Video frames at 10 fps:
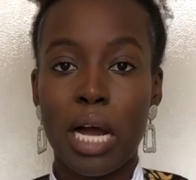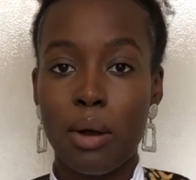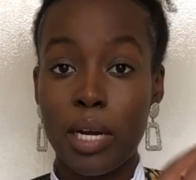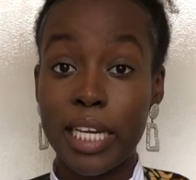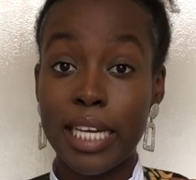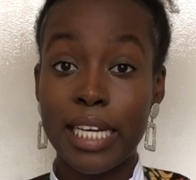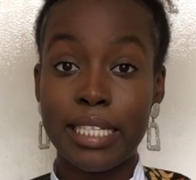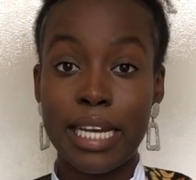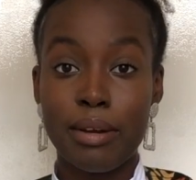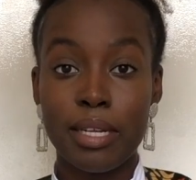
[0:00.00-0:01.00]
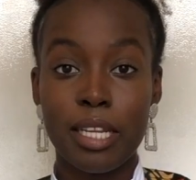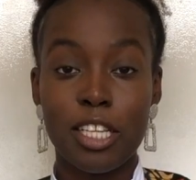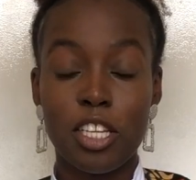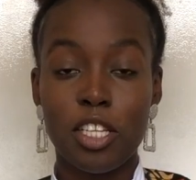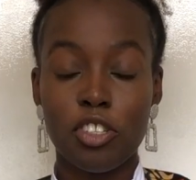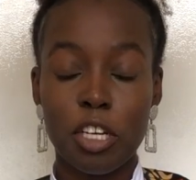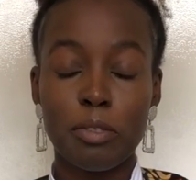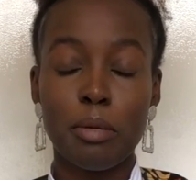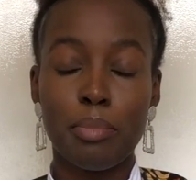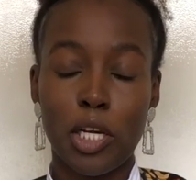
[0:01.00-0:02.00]
I'll link it down in this
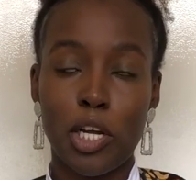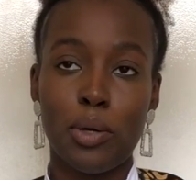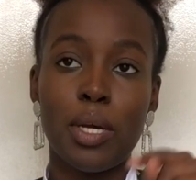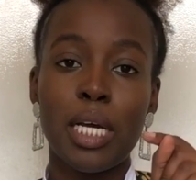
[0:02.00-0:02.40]
description below